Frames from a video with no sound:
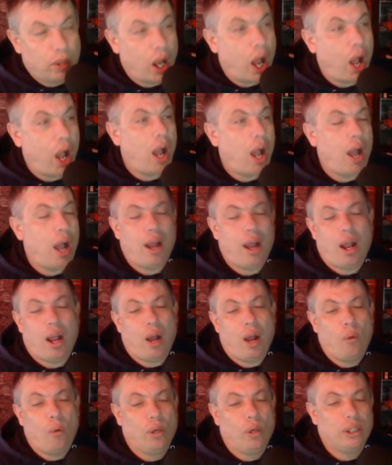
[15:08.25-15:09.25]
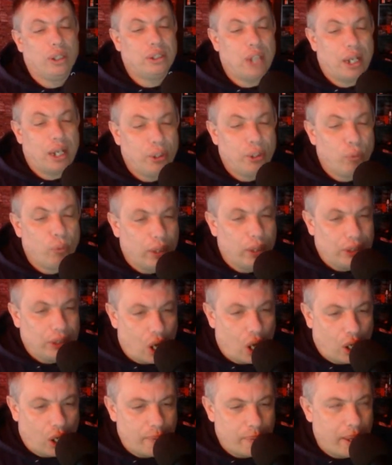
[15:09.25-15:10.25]
I do want to
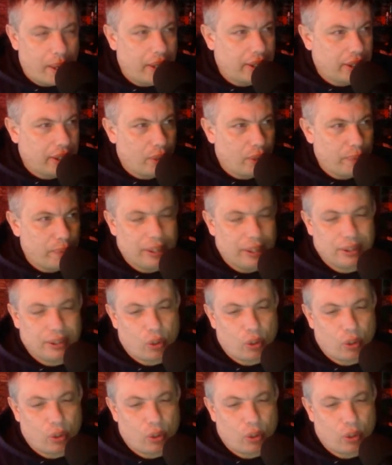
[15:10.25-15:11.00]
talk about it a little bit,